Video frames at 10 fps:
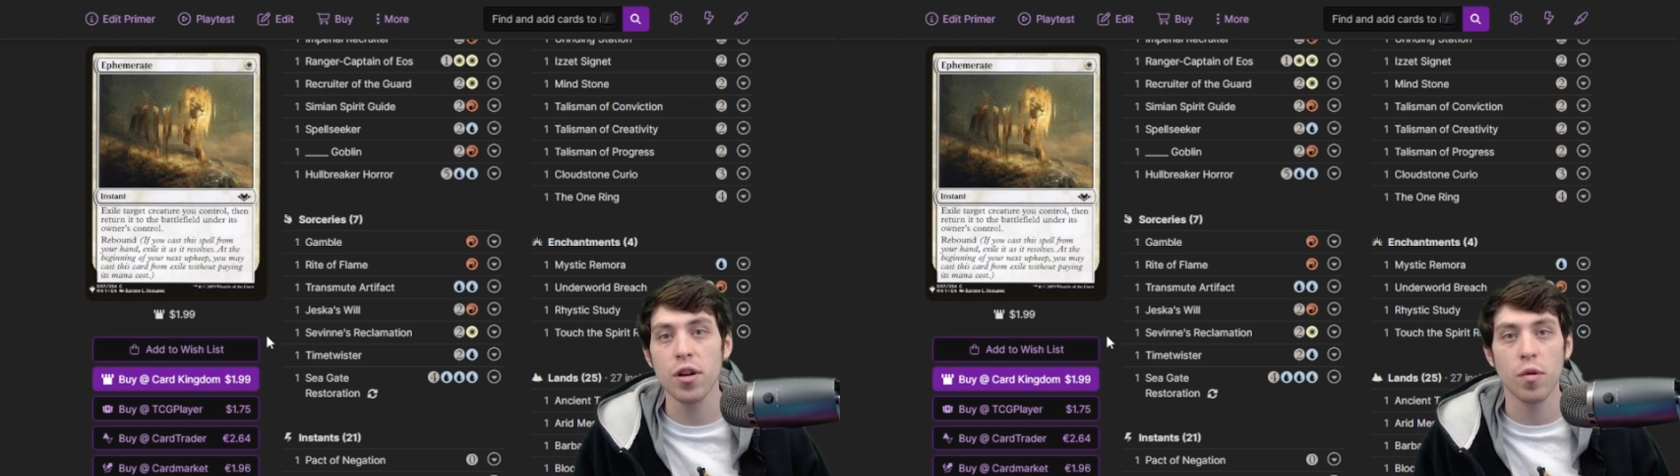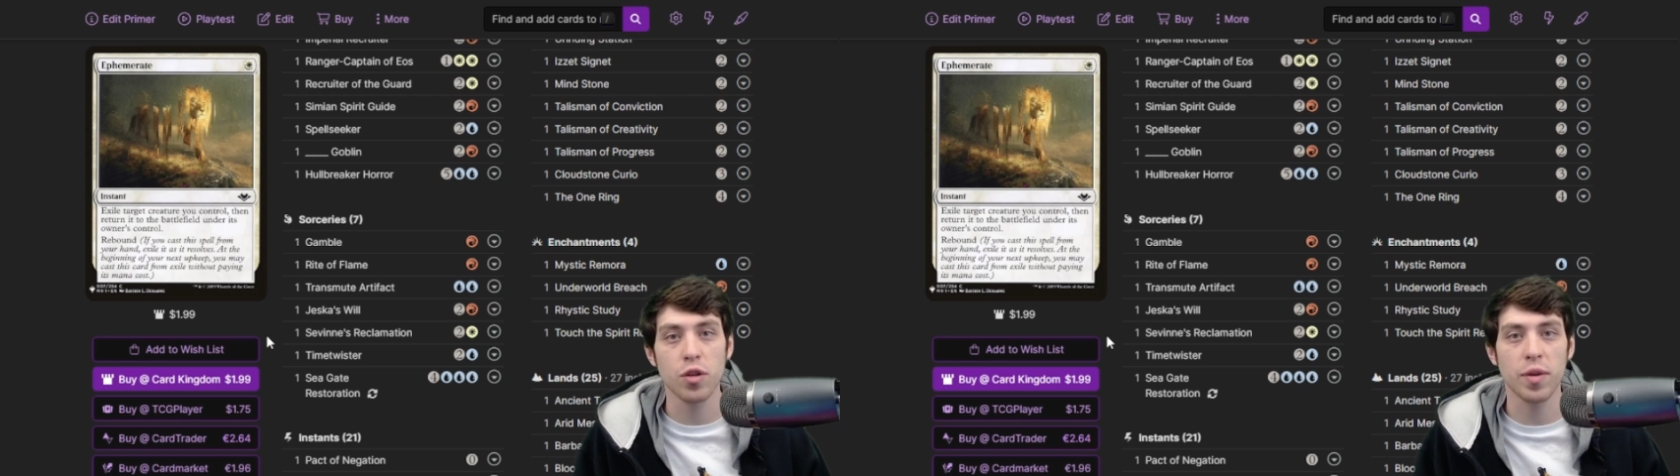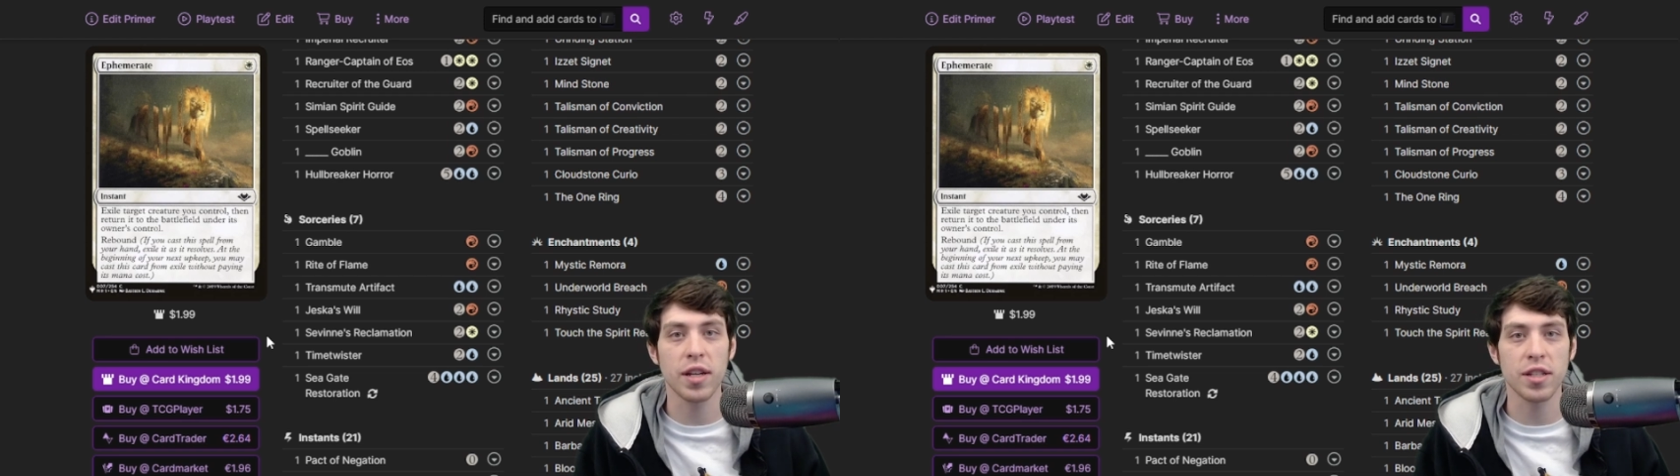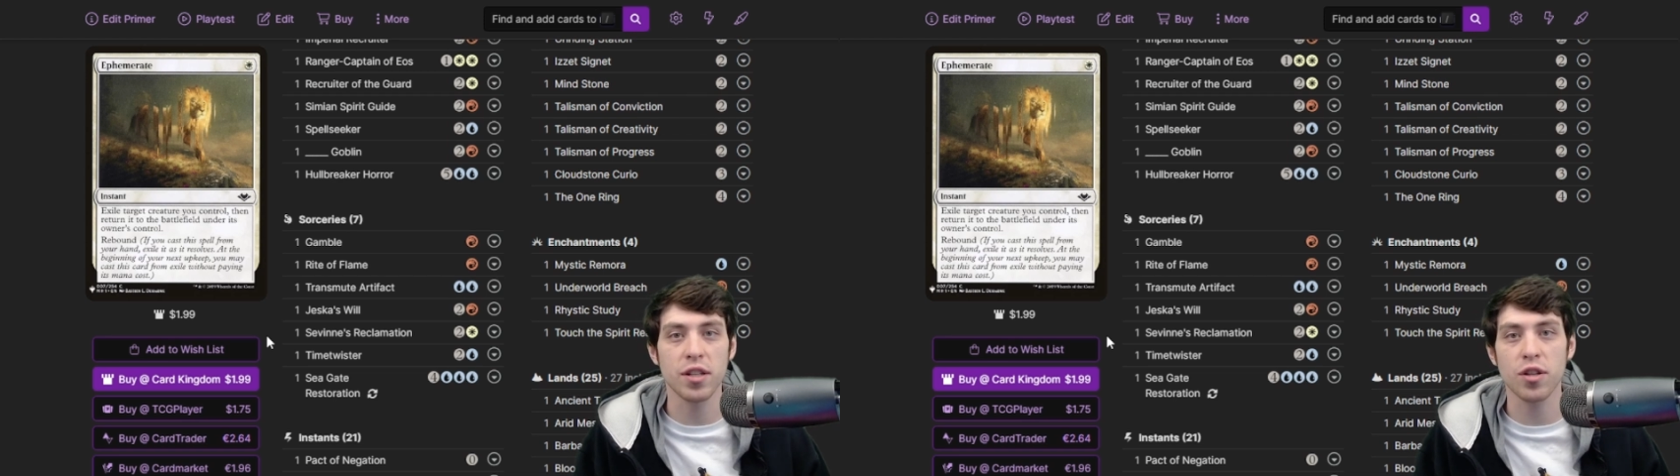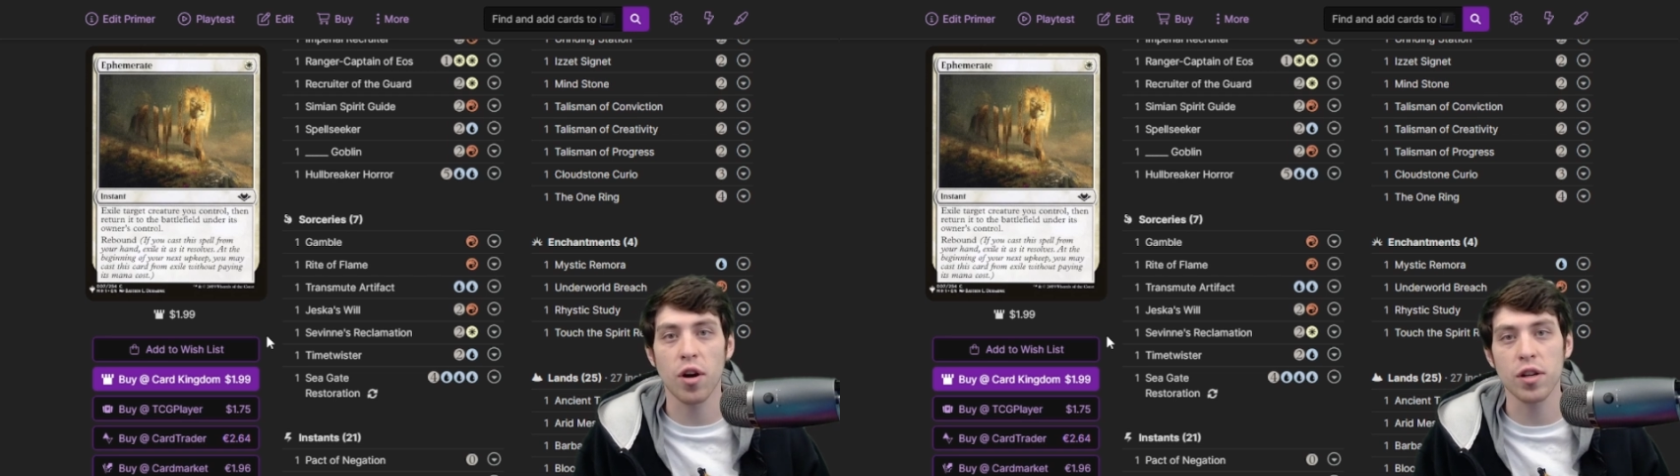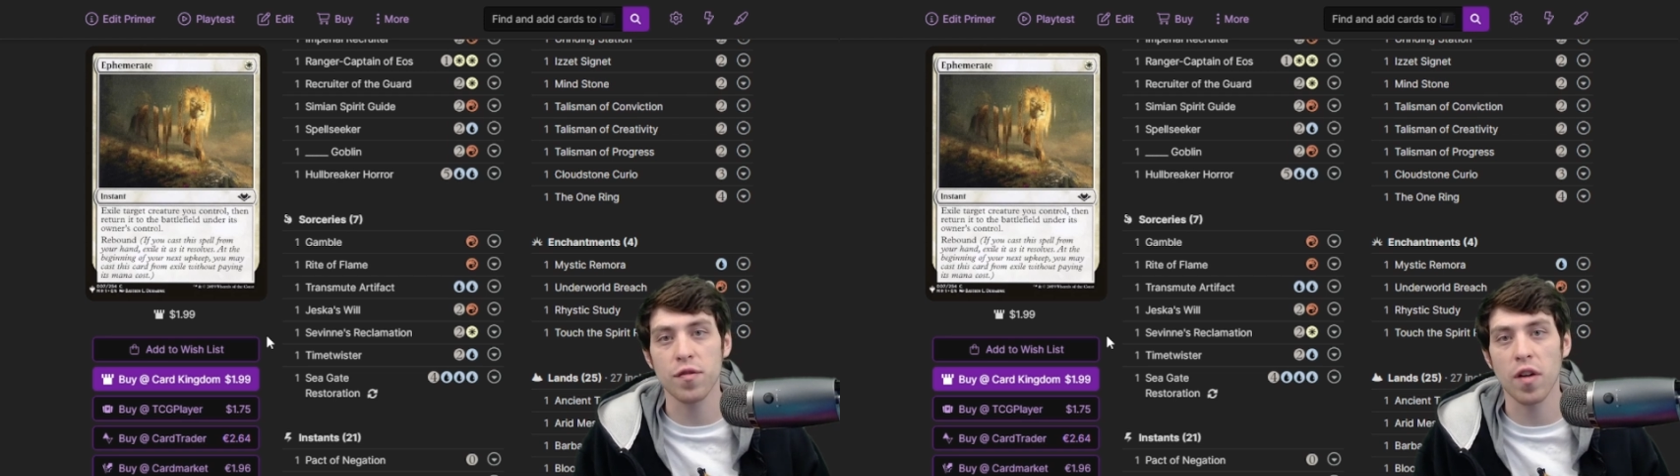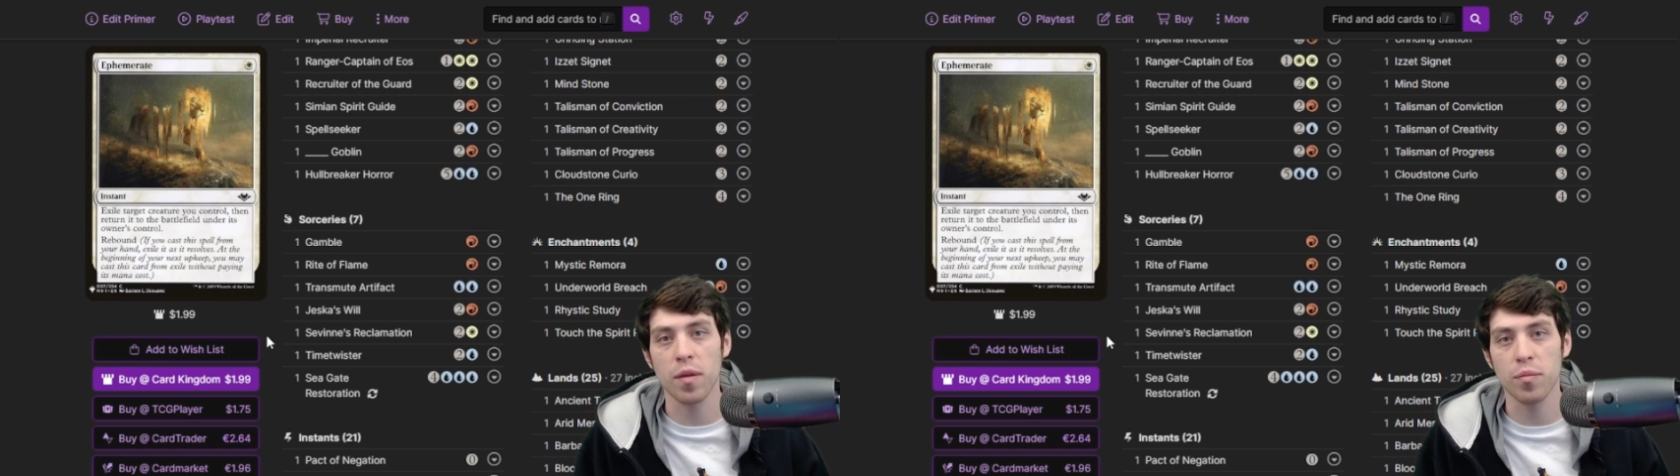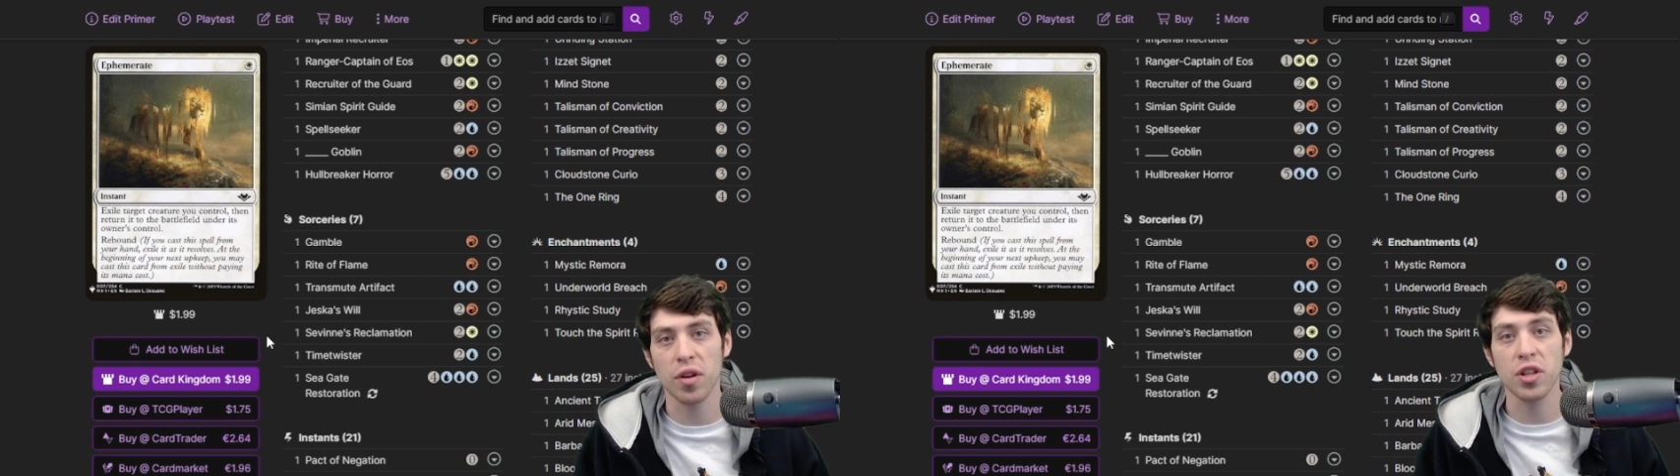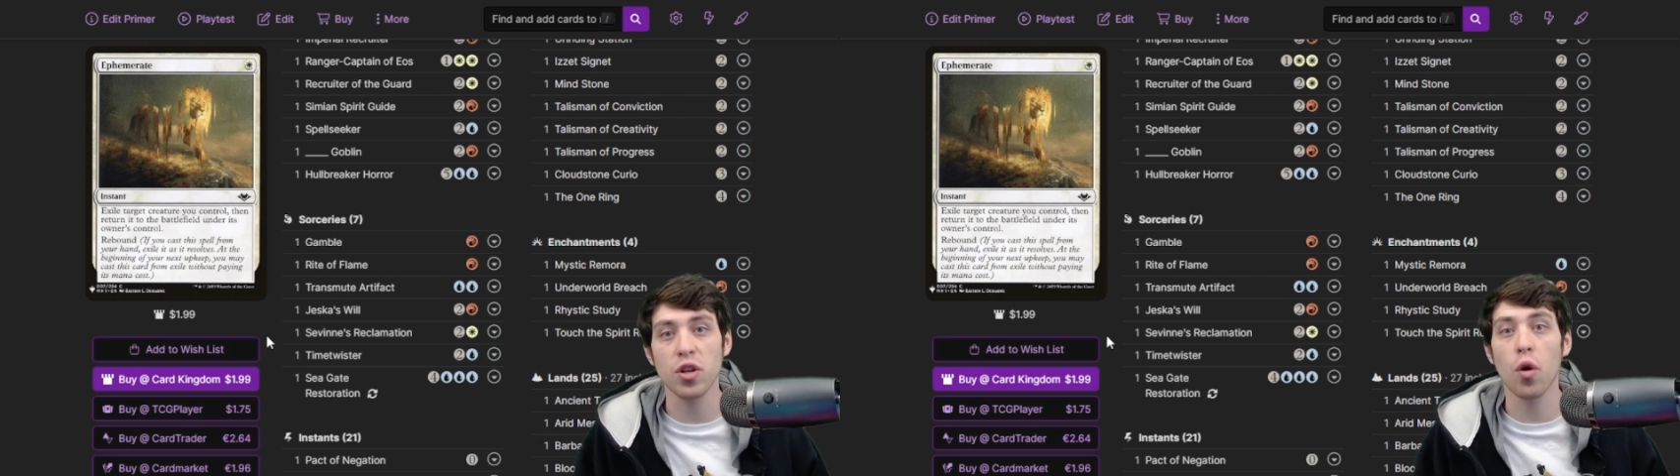which we can discard to find Breach,